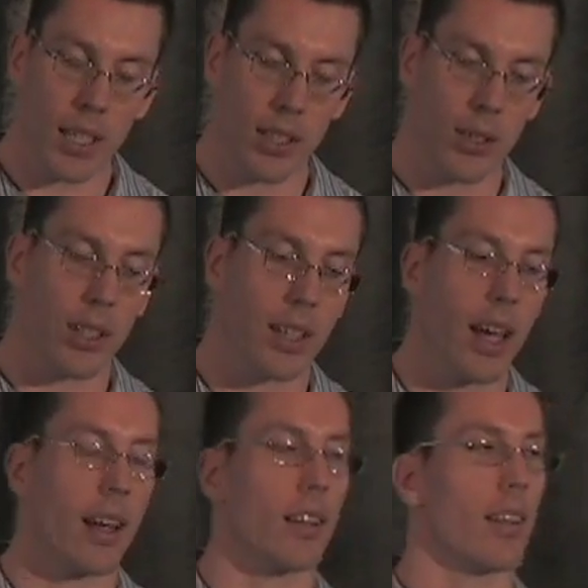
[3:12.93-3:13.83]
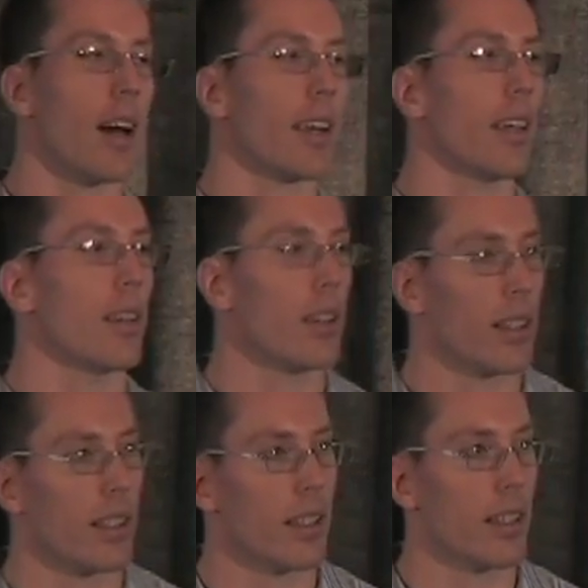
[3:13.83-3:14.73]
you can get lucky.
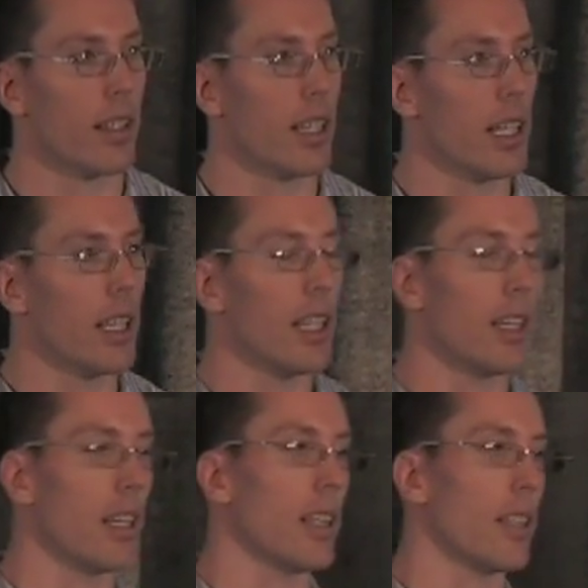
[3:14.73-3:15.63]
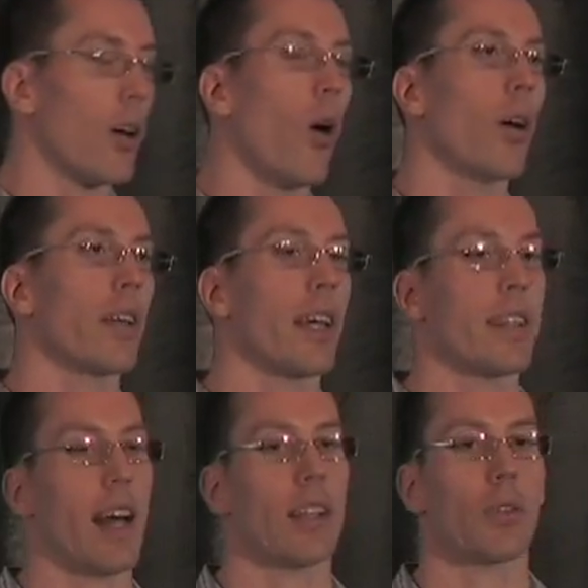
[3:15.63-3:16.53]
It's hard to
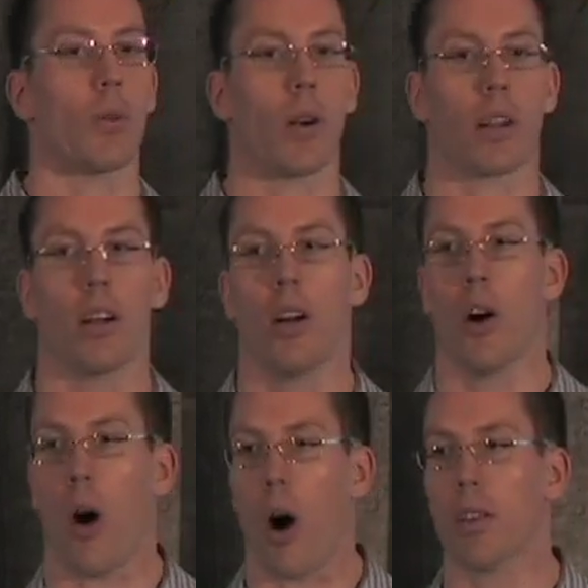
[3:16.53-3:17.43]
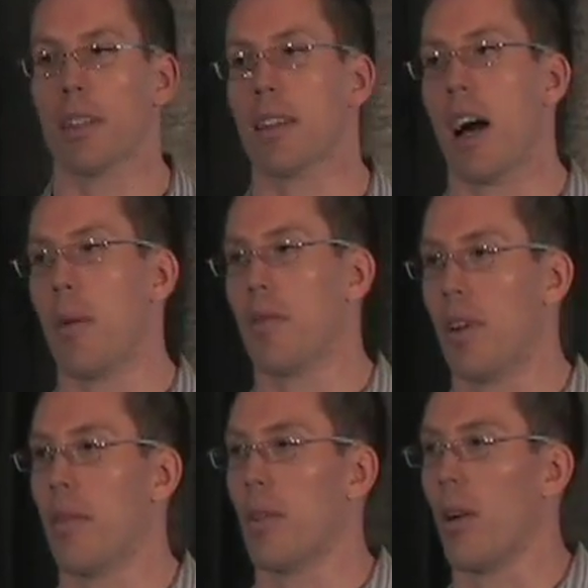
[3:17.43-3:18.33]
get that to work all the time,
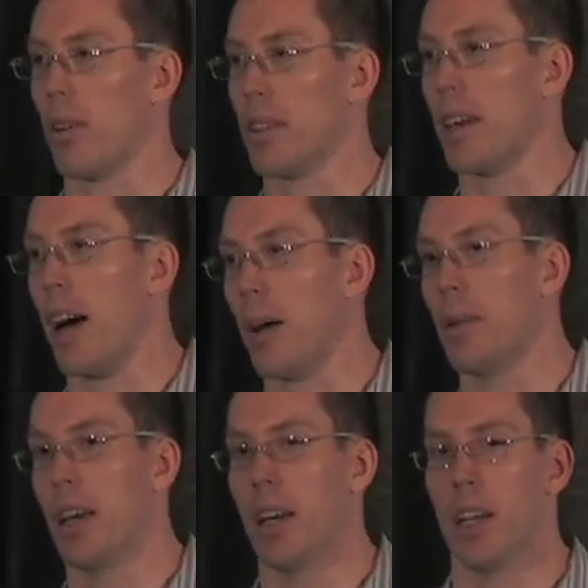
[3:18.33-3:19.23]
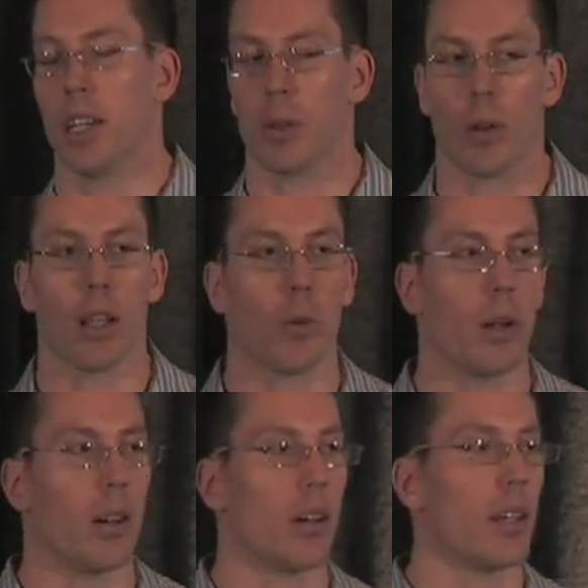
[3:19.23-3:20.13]
forever, all the time. You really
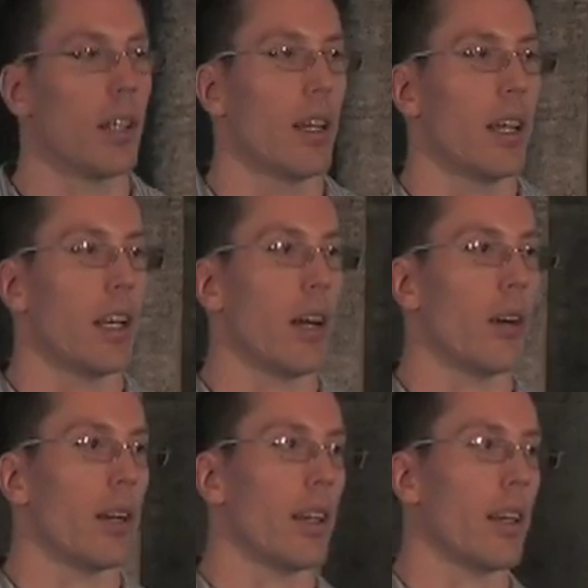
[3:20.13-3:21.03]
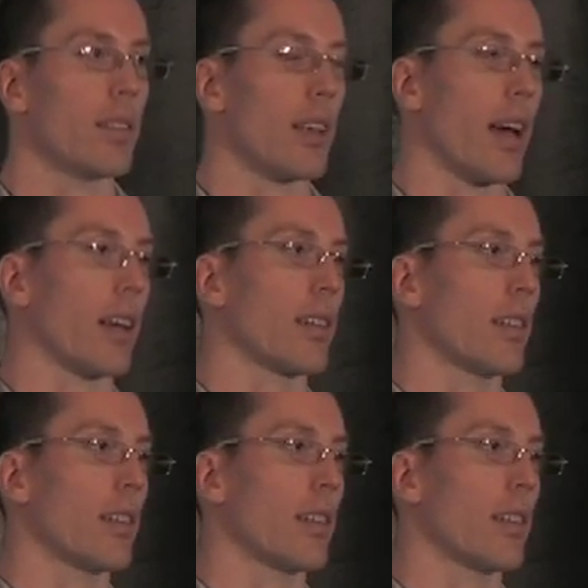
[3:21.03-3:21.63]
will. It's like